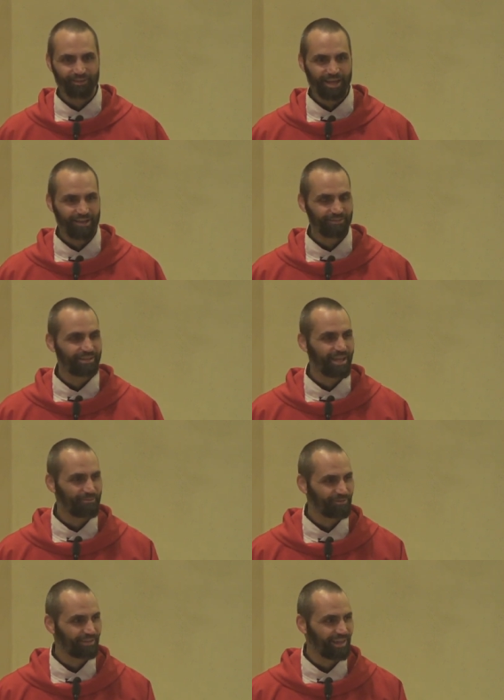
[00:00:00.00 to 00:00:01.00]
we have a name
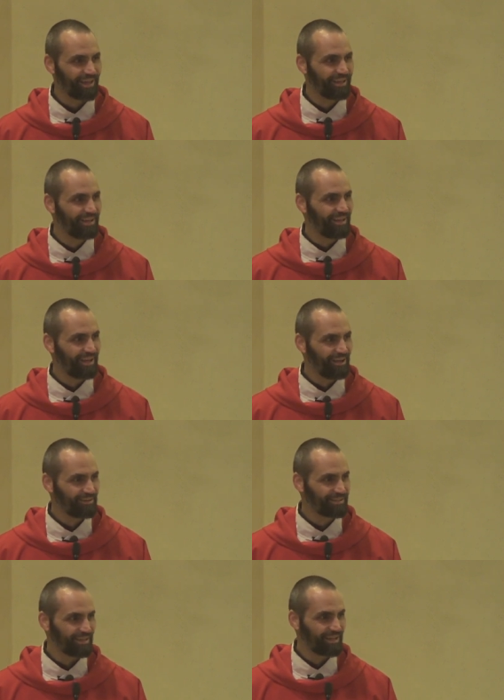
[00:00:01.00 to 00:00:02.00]
for that
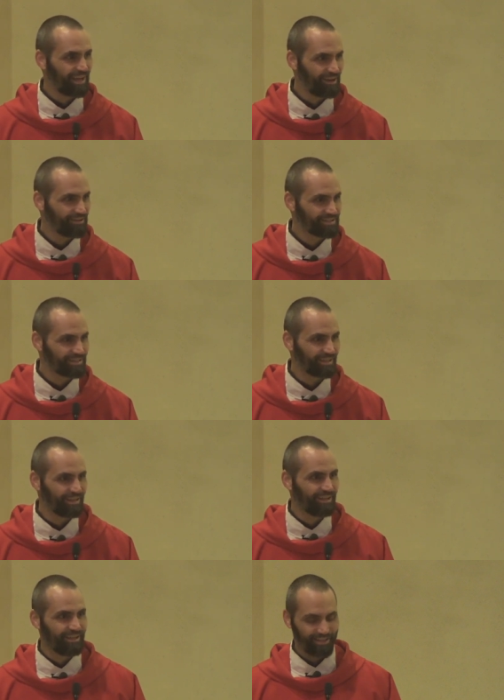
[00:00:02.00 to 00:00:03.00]
heretic, heresy
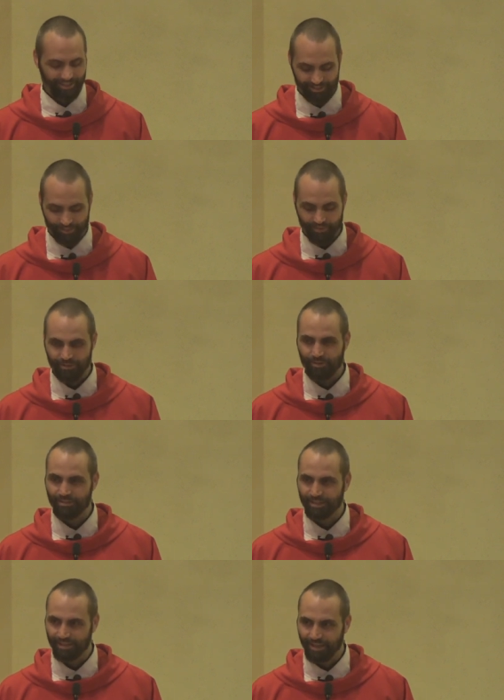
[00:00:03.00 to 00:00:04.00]
something that goes
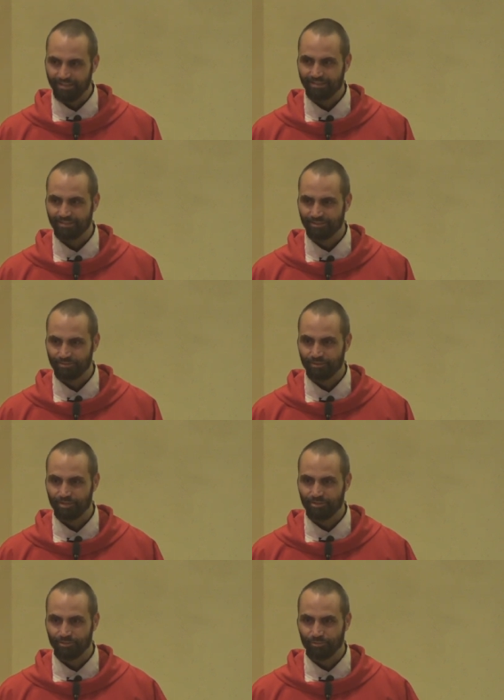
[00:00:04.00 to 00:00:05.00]
against the
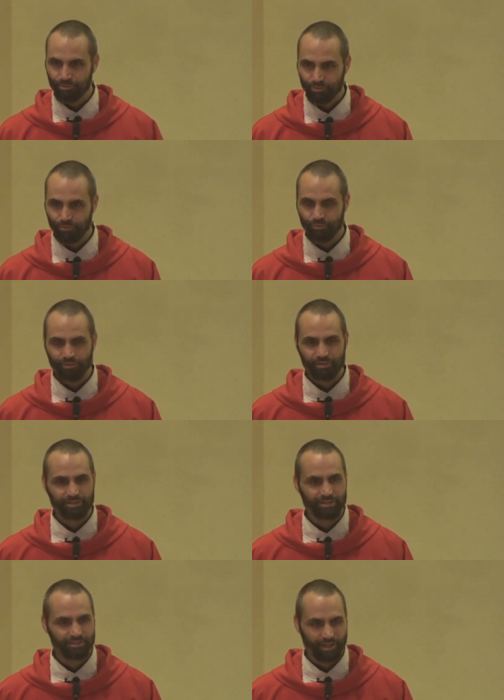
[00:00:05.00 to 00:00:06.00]
traditional truth,
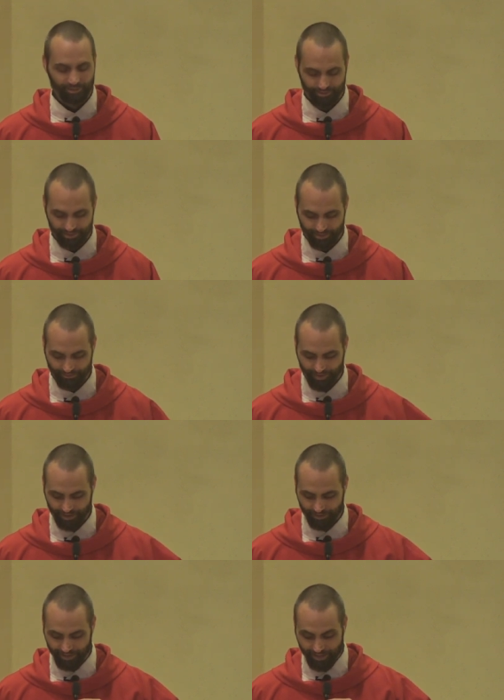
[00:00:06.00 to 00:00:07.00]
the doctrines of the
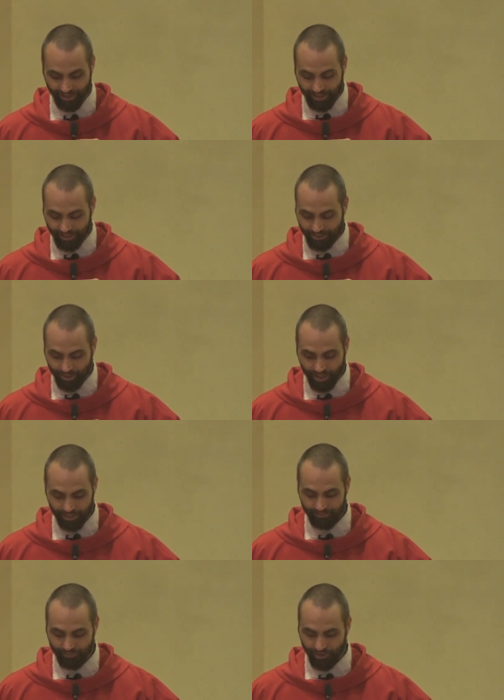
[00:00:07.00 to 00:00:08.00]
faith. John
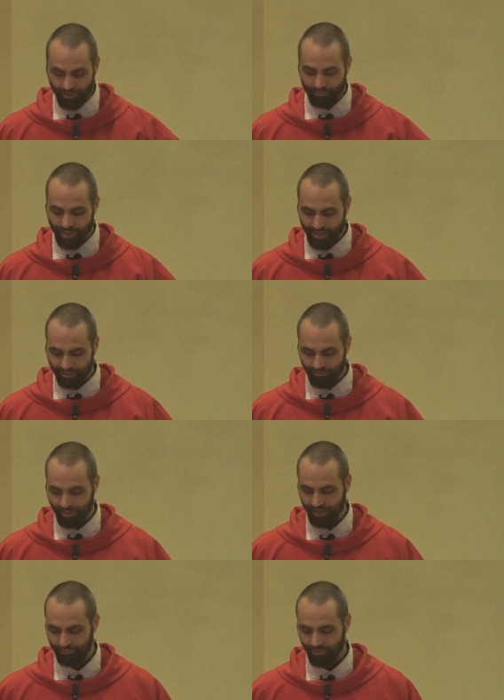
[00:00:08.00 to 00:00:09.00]
is very black and
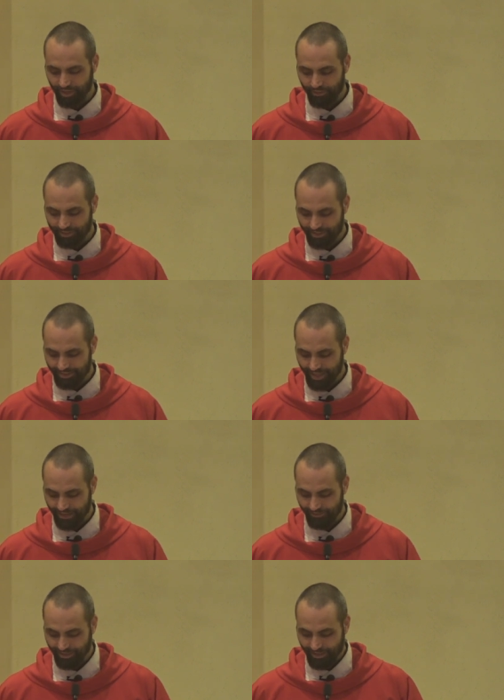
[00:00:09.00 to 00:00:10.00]
white. Boy, he would just
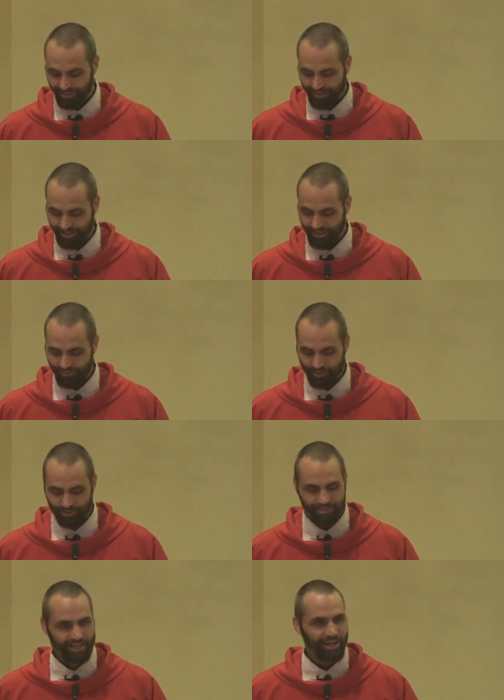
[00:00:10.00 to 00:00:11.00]
have, he would go
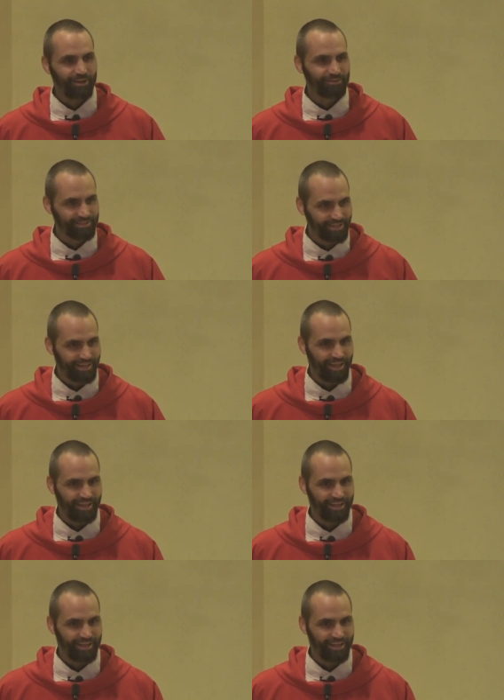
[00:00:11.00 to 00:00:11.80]
to town today